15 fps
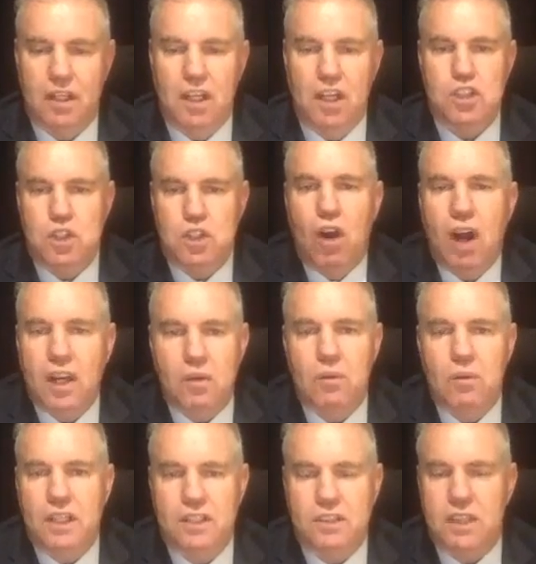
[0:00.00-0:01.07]
China
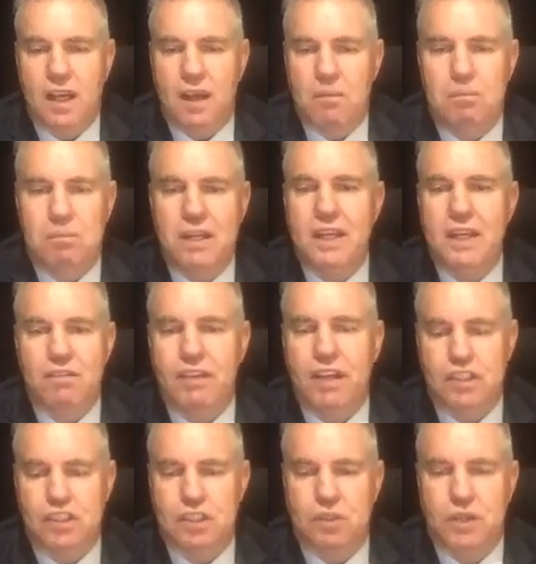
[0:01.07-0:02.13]
is a big
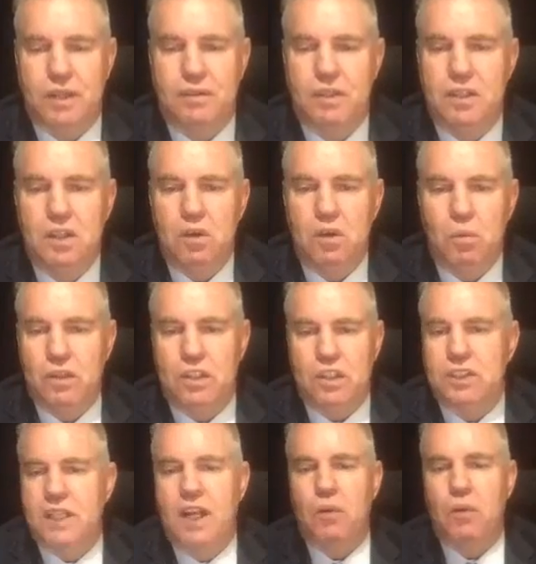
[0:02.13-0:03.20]
investor in real
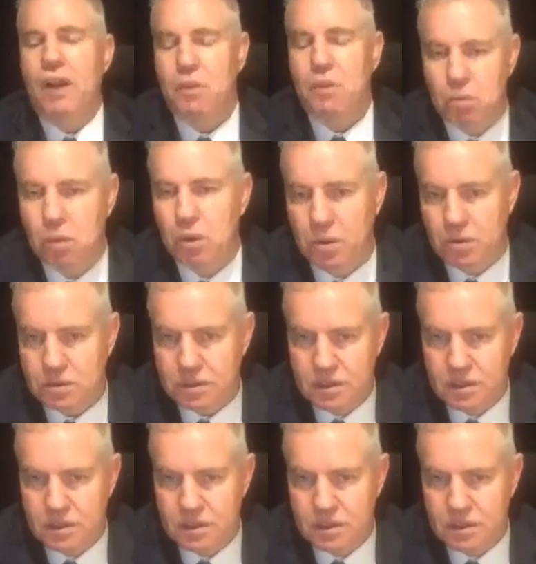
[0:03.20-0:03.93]
estate around the world.